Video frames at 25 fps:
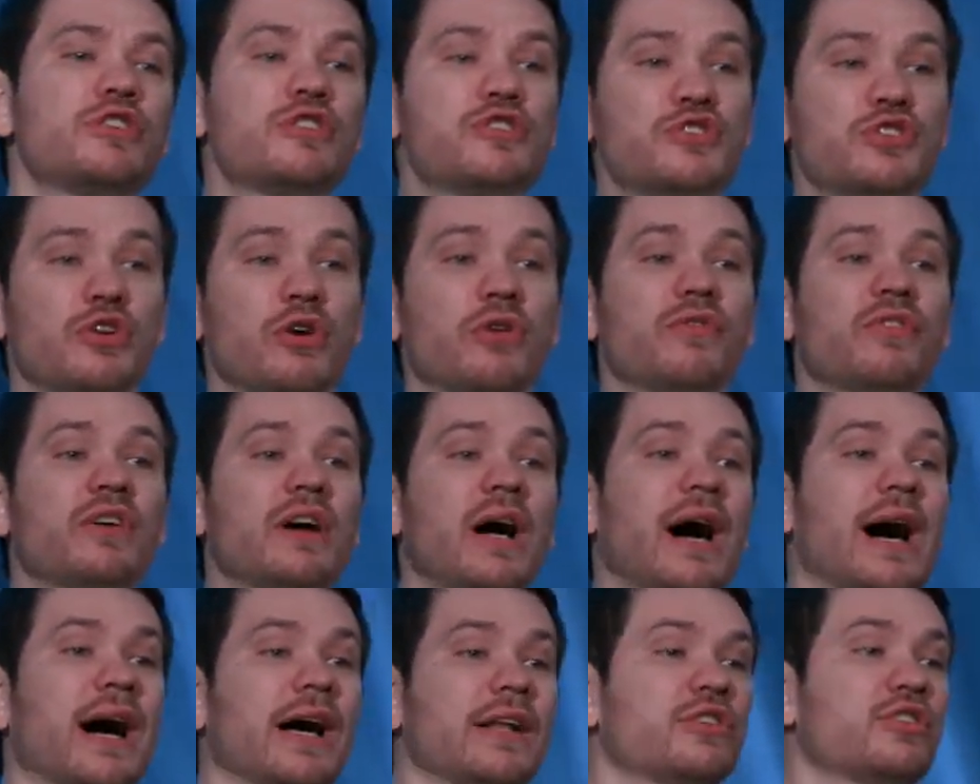to serve
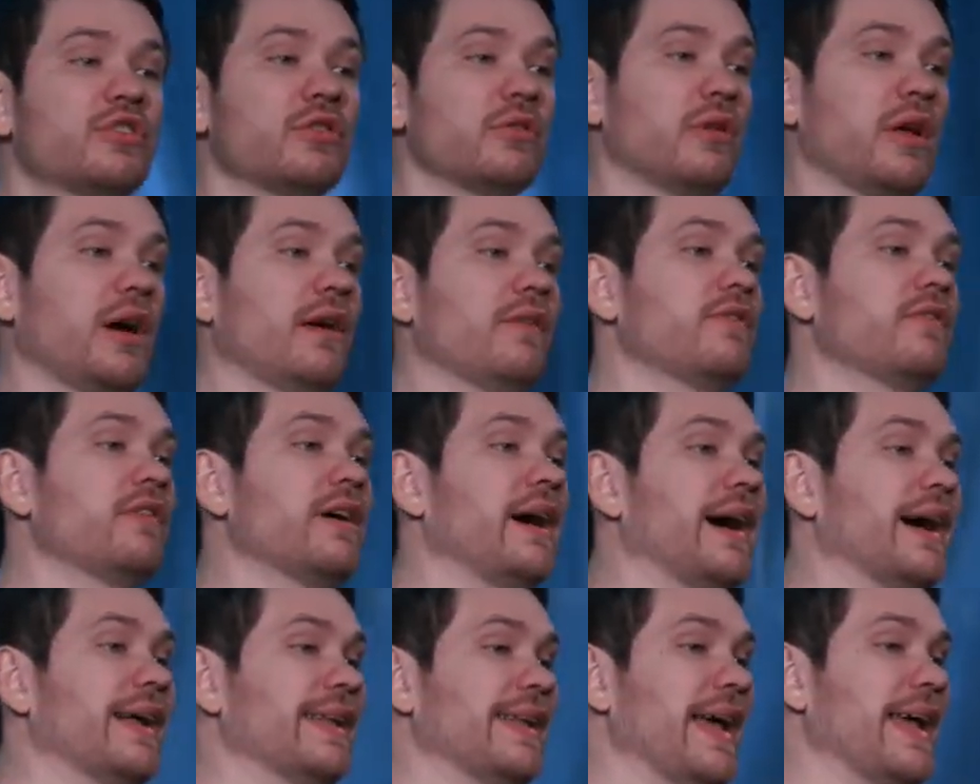God, to love
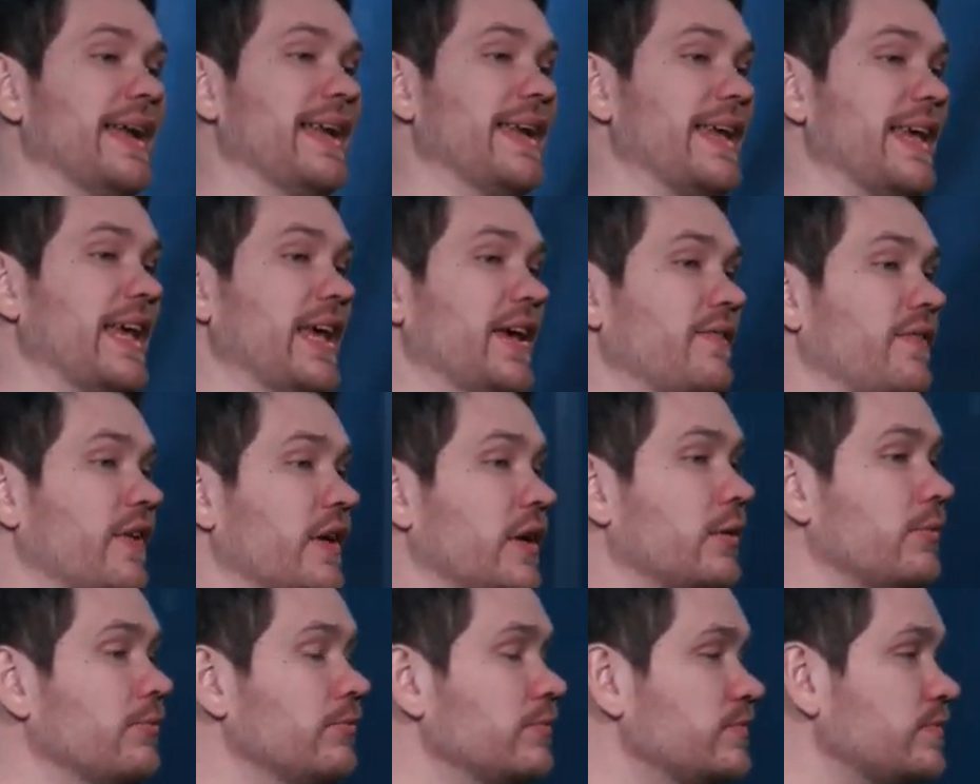God, and
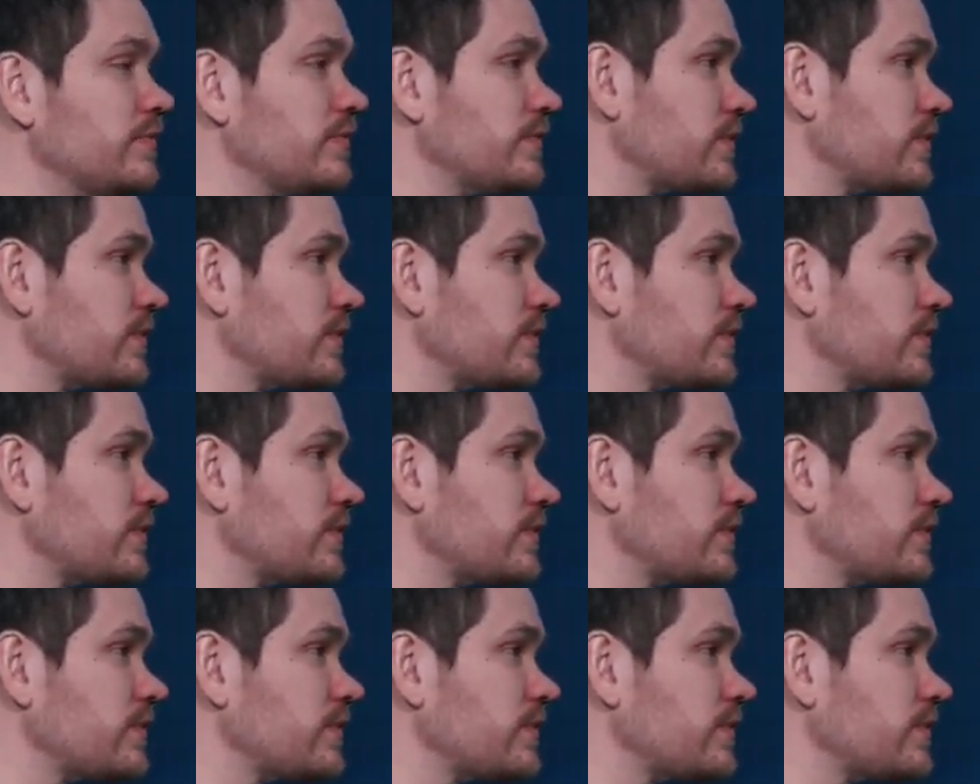even